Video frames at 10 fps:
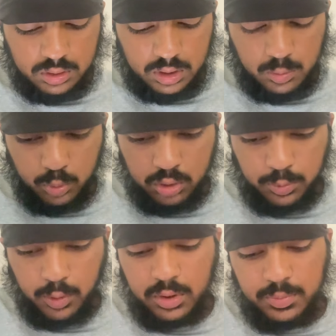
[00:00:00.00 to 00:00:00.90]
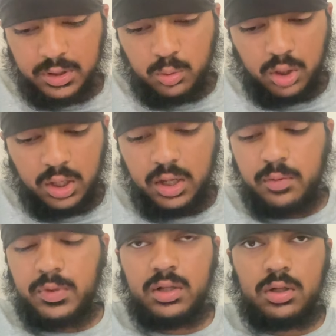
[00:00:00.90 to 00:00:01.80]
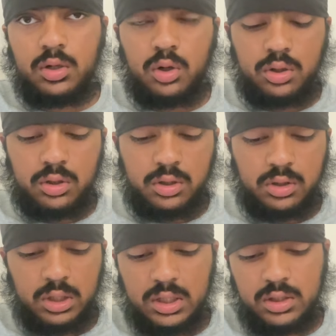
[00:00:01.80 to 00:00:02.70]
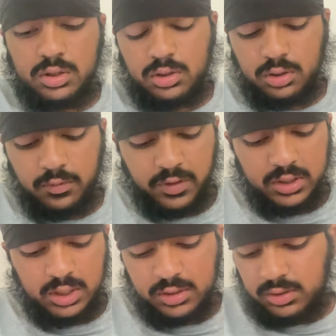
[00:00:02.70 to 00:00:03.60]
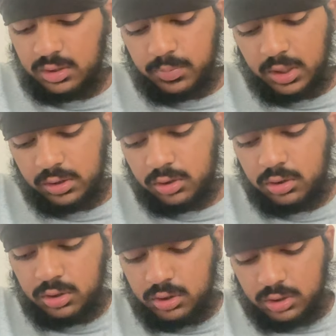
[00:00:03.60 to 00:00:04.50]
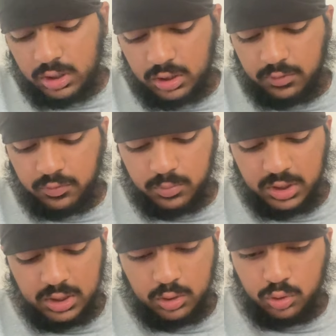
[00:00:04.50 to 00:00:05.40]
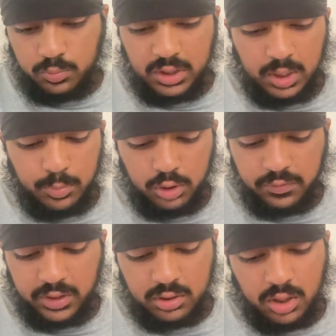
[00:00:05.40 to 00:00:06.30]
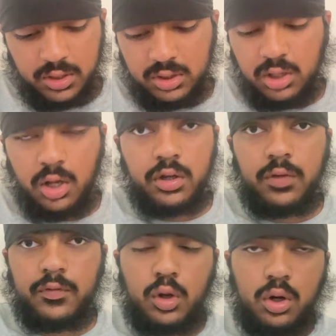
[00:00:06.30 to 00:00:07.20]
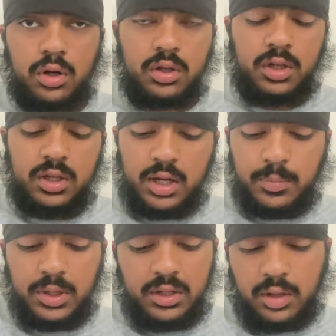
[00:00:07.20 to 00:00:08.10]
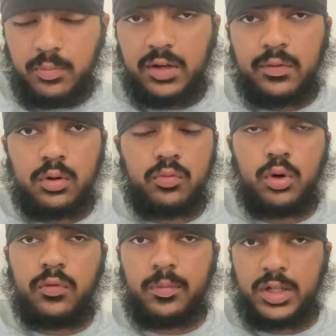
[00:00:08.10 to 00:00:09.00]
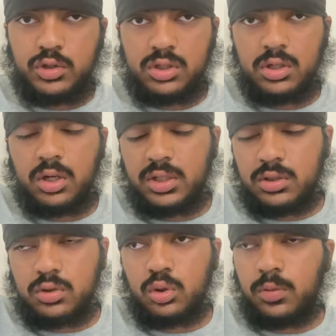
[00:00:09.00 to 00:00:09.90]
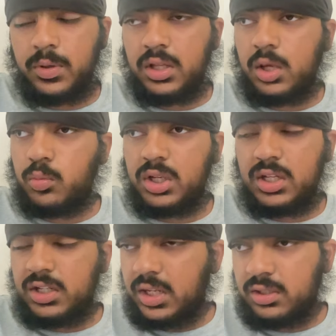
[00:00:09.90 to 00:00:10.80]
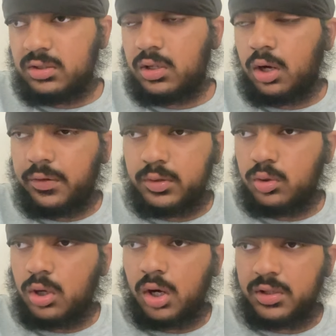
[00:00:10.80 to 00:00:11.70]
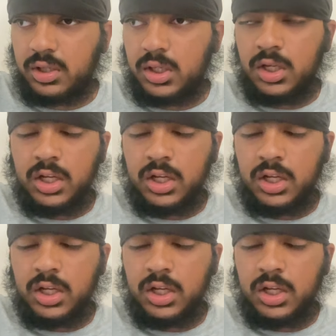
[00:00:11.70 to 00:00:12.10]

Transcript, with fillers: it will probably be quite high. I mean, De Jong is a fantastic player. I think for me, he could be that perfect signing to kind of unlock and play in that midfield role for Manchester United. He's the sort of player that we need. And as I said, after Ugarte,